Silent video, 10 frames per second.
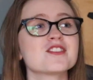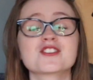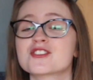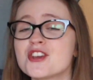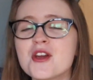As
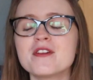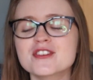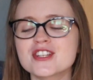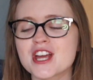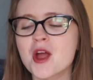soon as
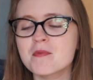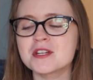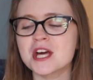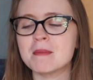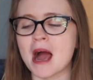she
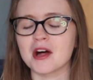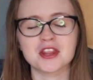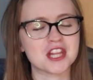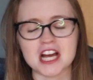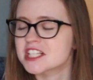opened her mouth
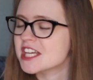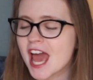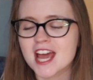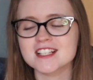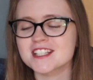and that
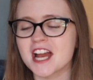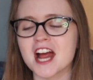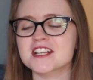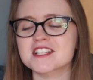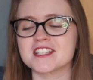Texan
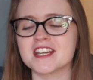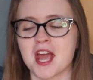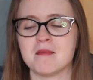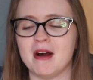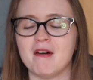accent
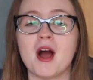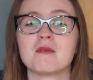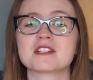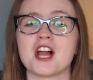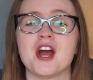came out, I
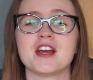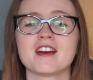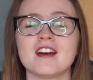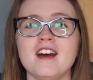was like,